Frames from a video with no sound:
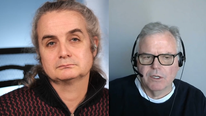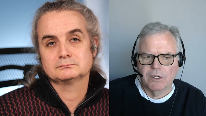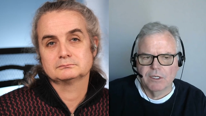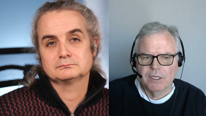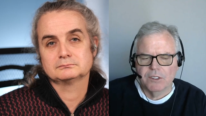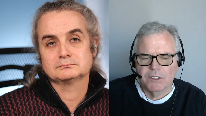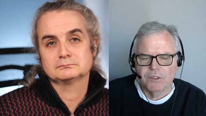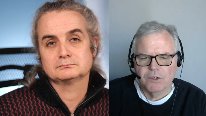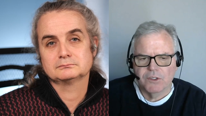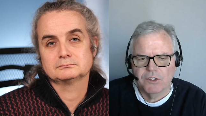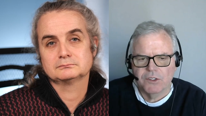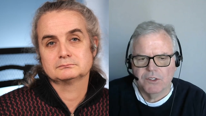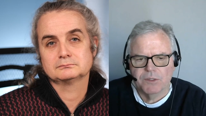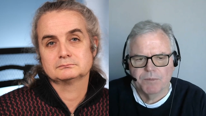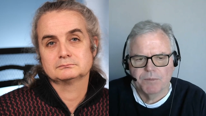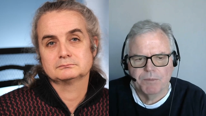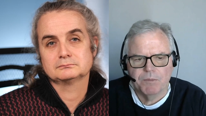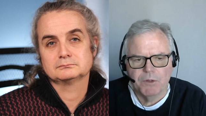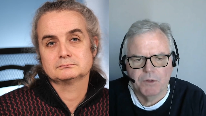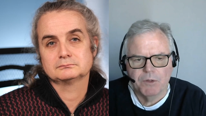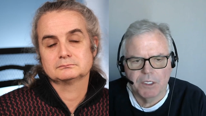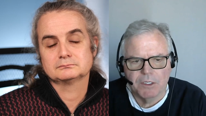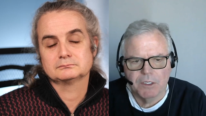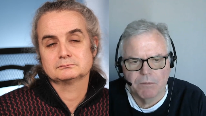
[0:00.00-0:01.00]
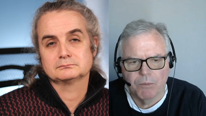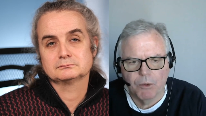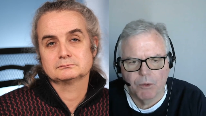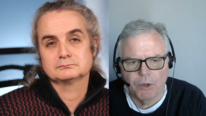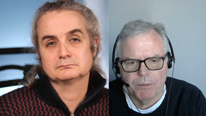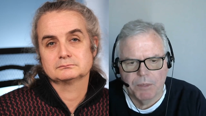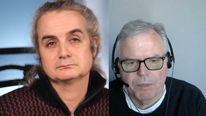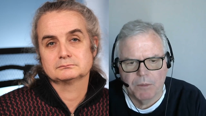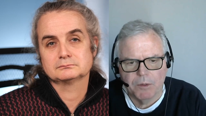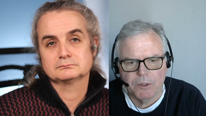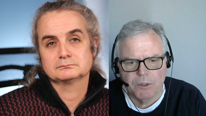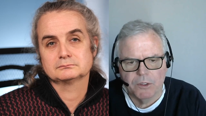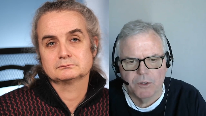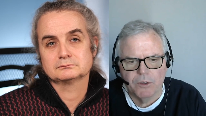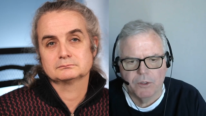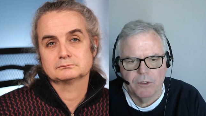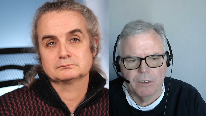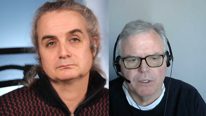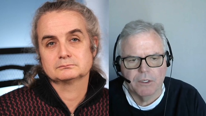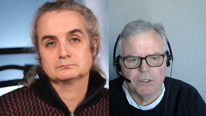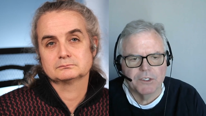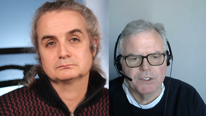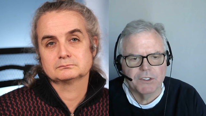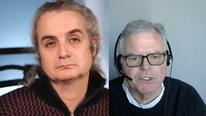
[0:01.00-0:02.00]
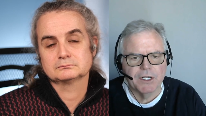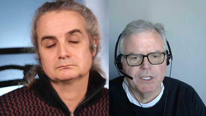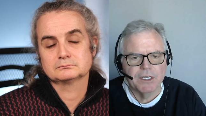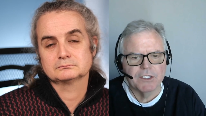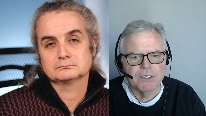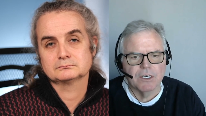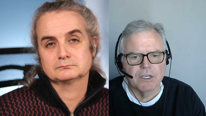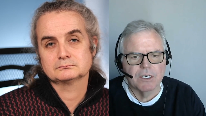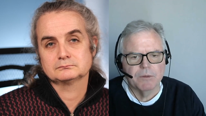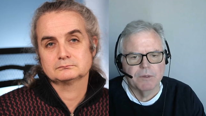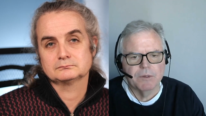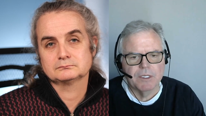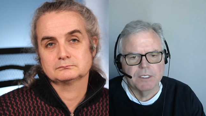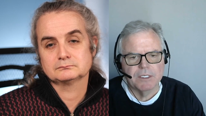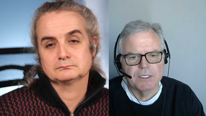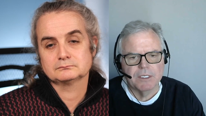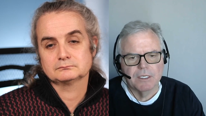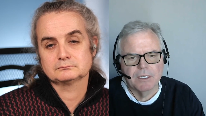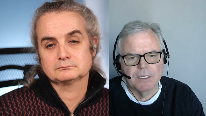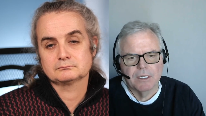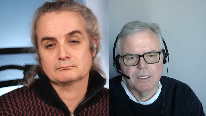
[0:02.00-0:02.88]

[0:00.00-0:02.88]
Speaker 1: online sources you can point people to that are just getting started with this?